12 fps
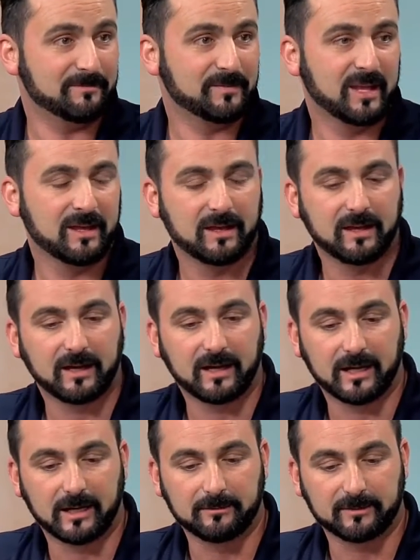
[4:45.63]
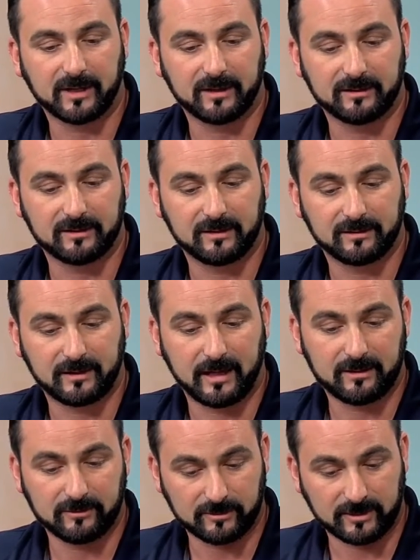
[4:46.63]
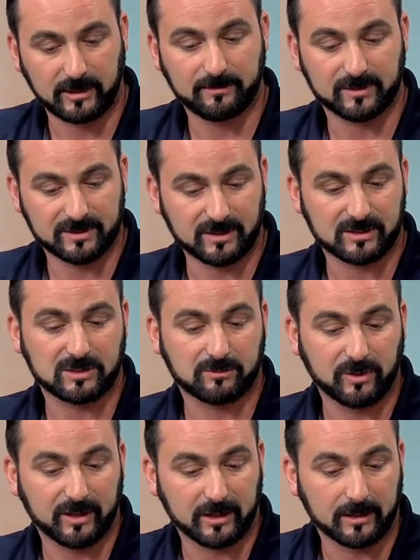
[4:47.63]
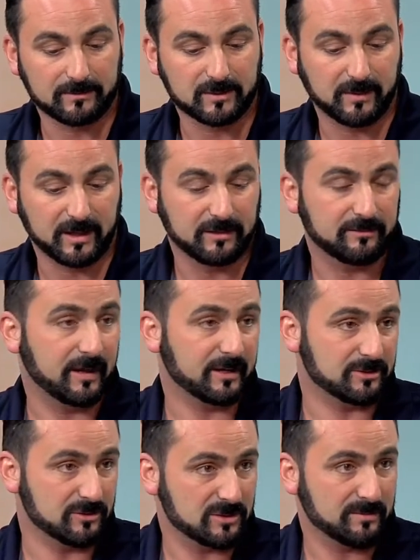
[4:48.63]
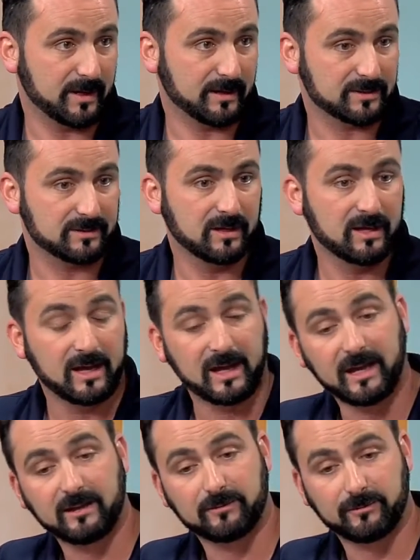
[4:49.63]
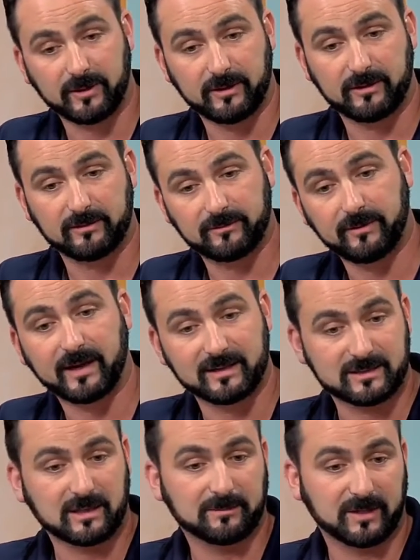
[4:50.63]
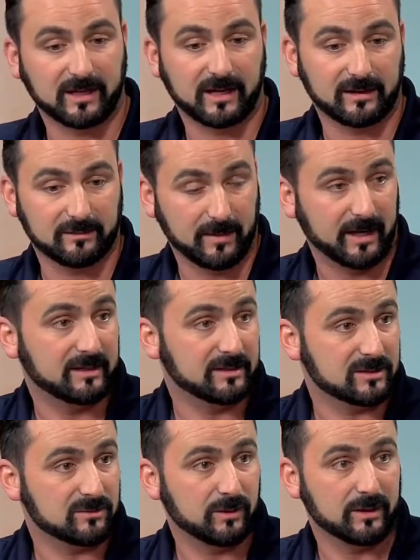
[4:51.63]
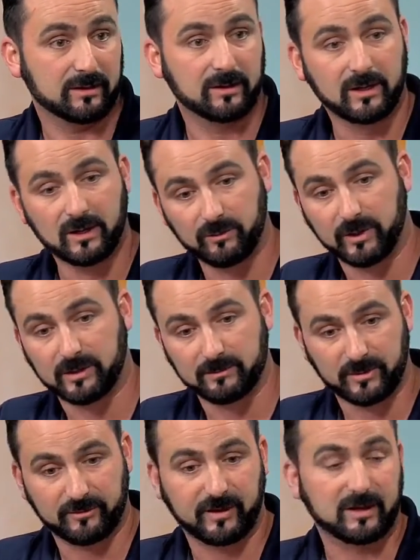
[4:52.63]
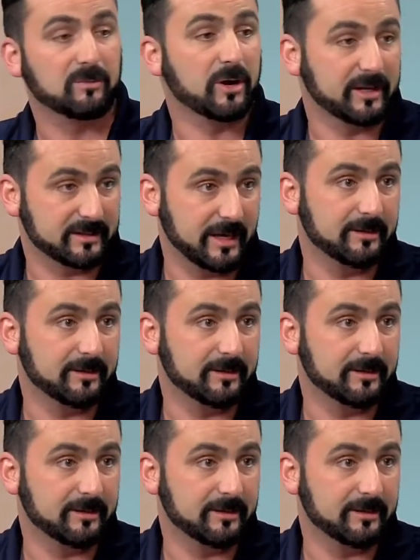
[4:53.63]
And that'll keep the system running up to manufacturer specs. And if we find something on a maintenance where we can prevent a breakdown.